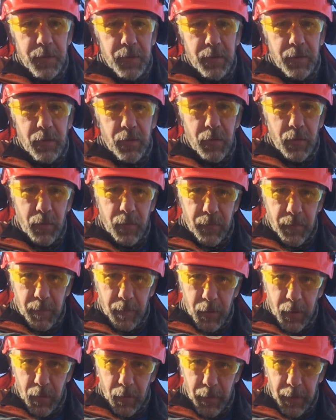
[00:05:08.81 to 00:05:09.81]
the tooth
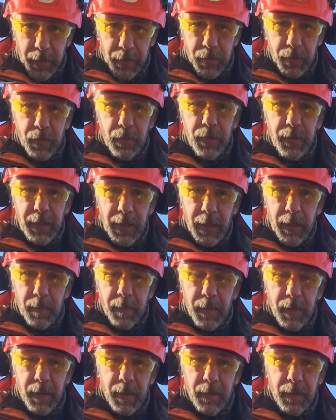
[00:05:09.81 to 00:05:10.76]
from going too deep,